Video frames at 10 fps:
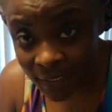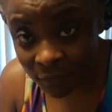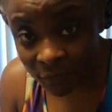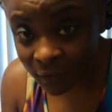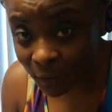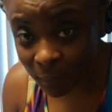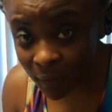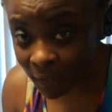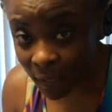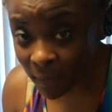D for something
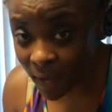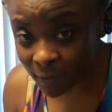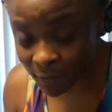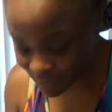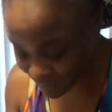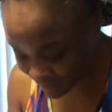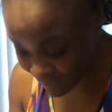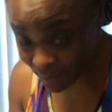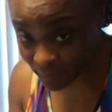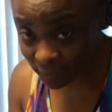else. I'm not going to say
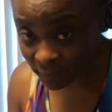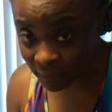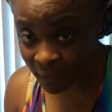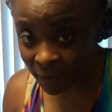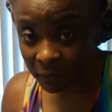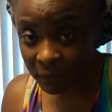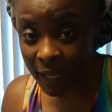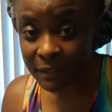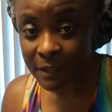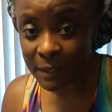daddy. When
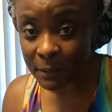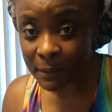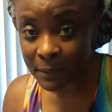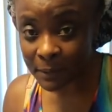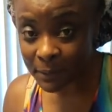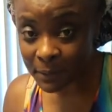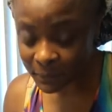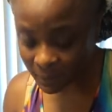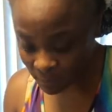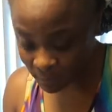I see it on the
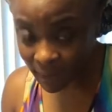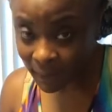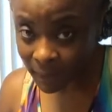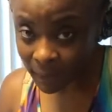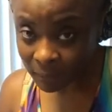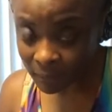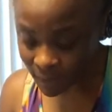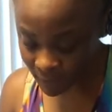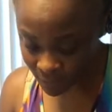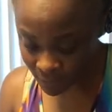clothes, I'm be like, up, oh,
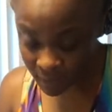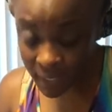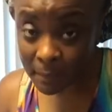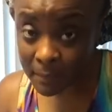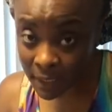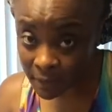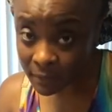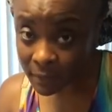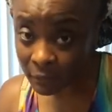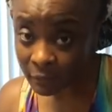there goes that D
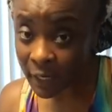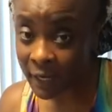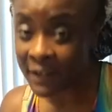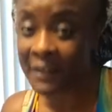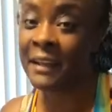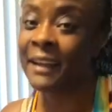stuff right here.